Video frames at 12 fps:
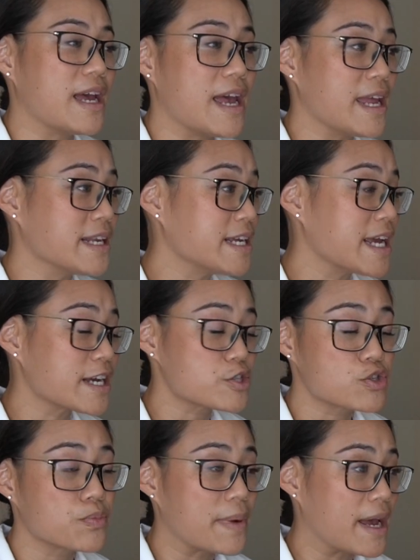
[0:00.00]
Any
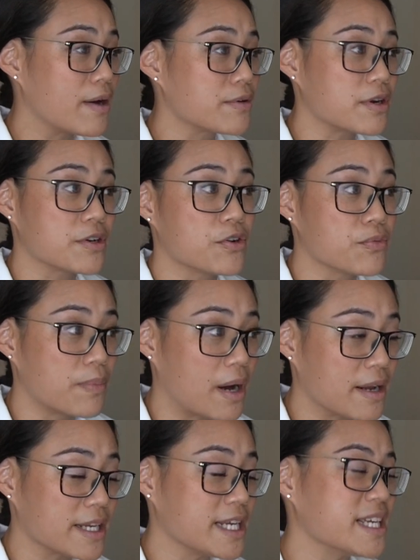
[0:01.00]
extra pound on your
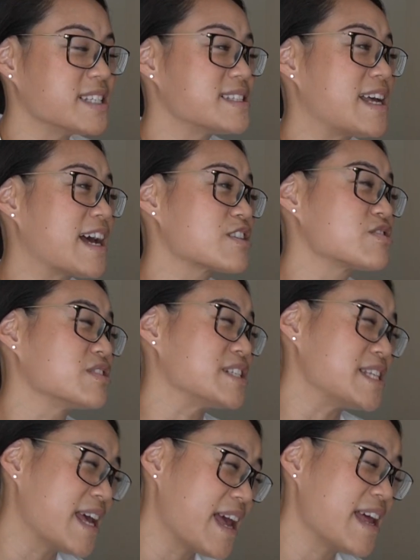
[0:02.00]
body is actually
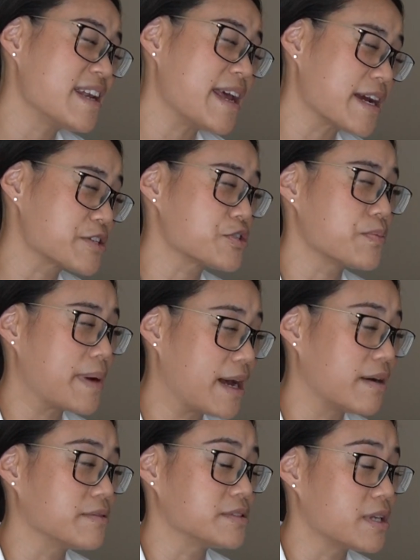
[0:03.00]
10 extra
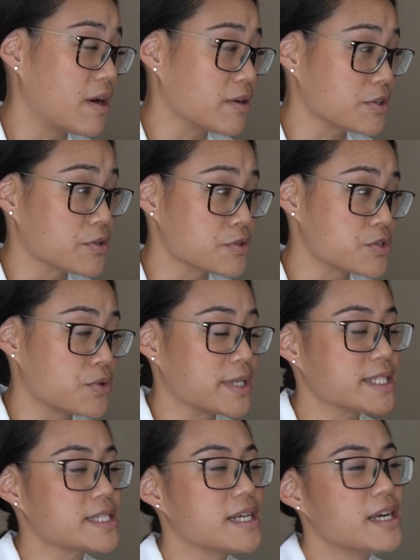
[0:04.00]
pounds on your
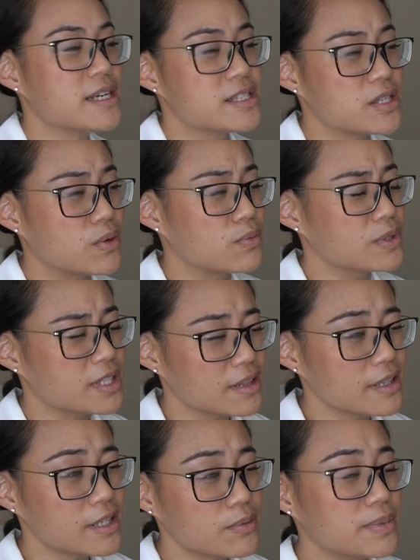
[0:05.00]
joints. So with a
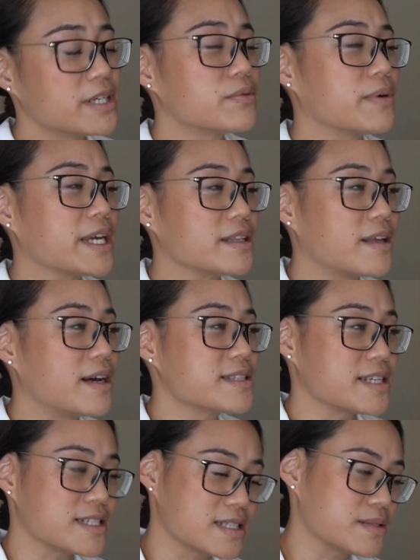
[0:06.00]
little bit of weight loss,
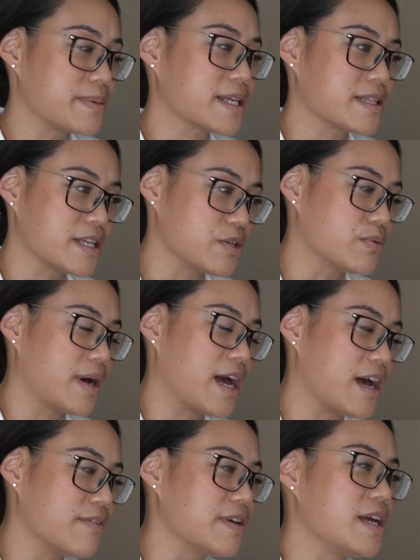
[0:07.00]
I suspect that you will
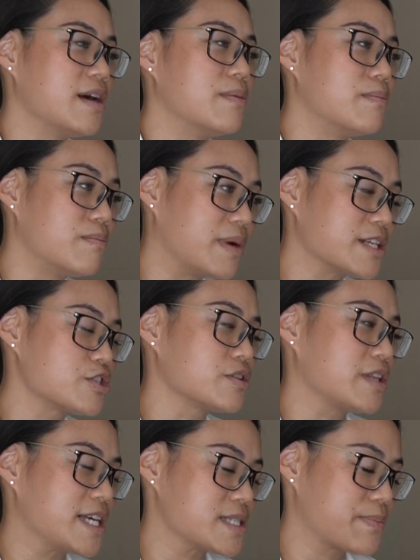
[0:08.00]
have much
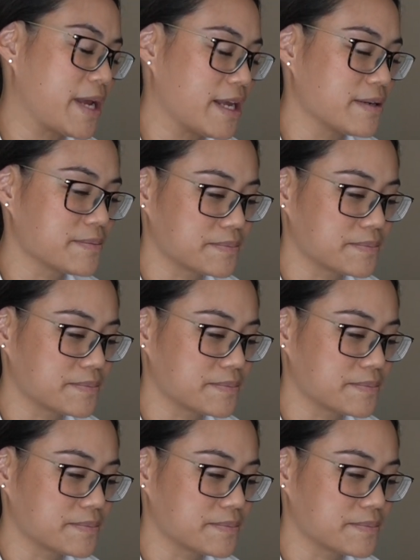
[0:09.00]
less pain.